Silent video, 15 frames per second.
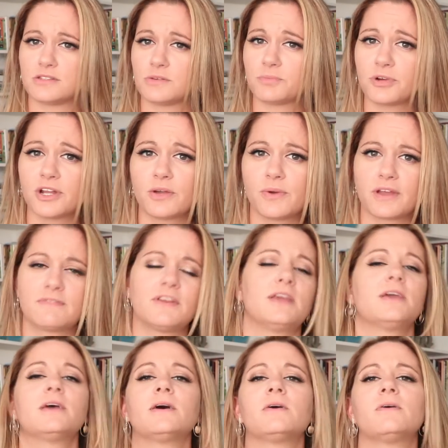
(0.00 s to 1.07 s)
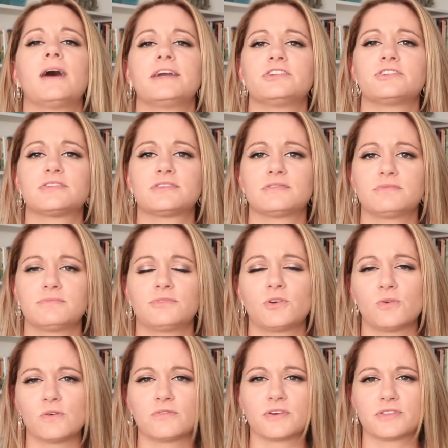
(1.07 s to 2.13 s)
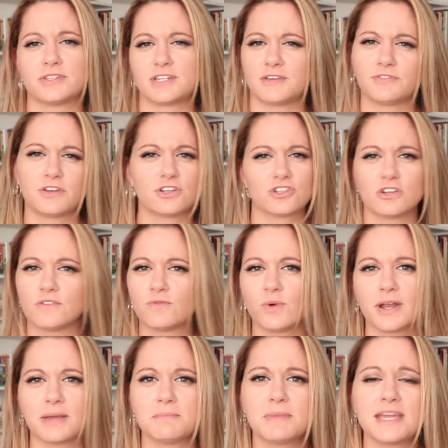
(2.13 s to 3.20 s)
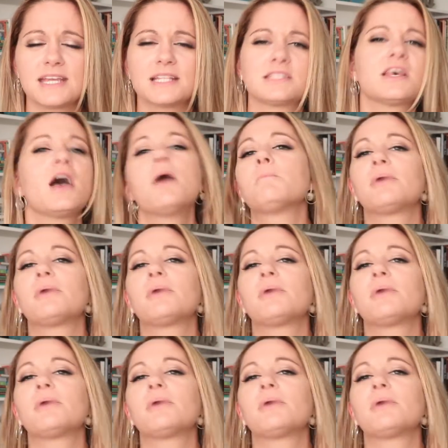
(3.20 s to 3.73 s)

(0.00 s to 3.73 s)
It's a pretty quick video. I just go over the definition of what it means,